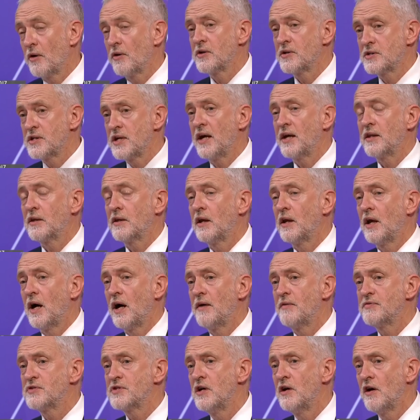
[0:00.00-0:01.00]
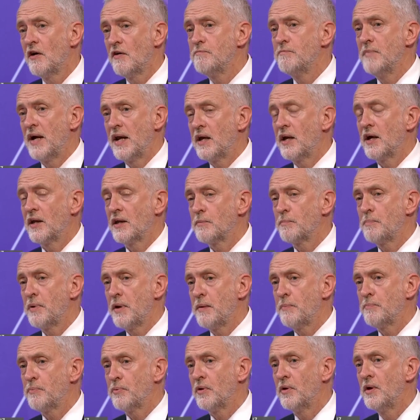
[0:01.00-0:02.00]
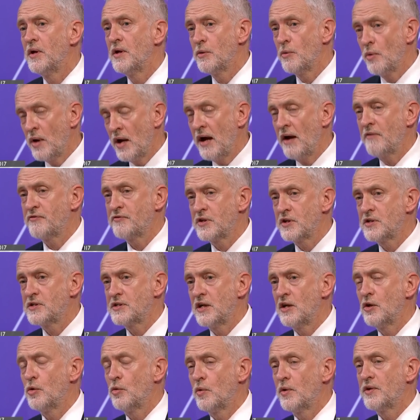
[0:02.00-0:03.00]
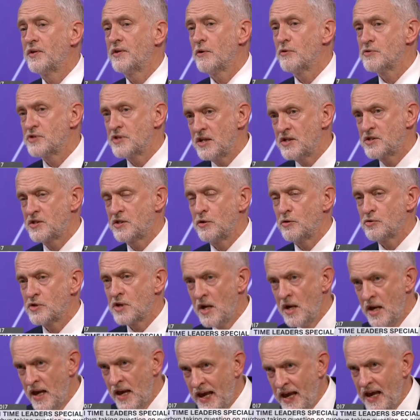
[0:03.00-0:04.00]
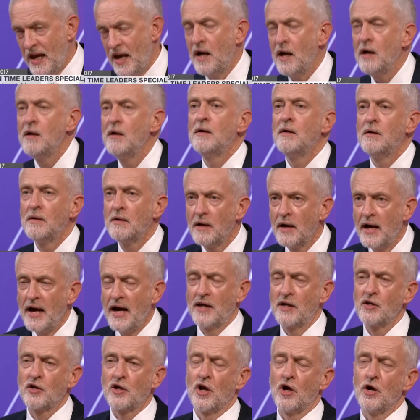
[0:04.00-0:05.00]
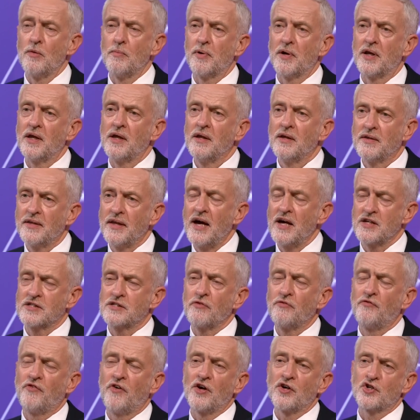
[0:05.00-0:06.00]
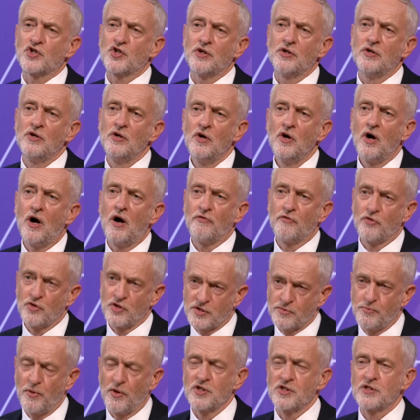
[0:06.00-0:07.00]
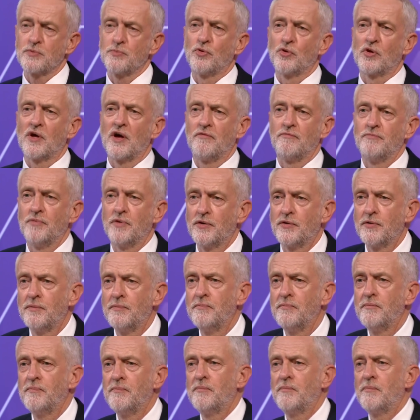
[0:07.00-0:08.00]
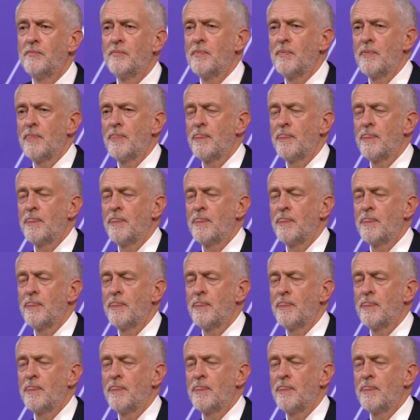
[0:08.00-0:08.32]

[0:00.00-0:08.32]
to take the lives of many other people. We have to deal with those issues here and globally. That is the function of a responsible government. Your, your,